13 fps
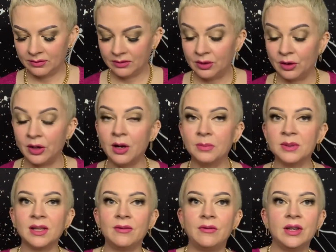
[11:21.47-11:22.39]
Your hopes
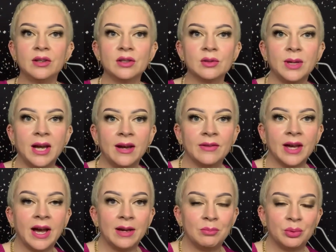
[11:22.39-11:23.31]
and fears, we have the
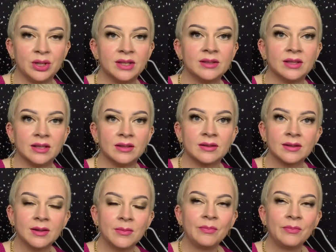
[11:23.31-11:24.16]
High Priestess.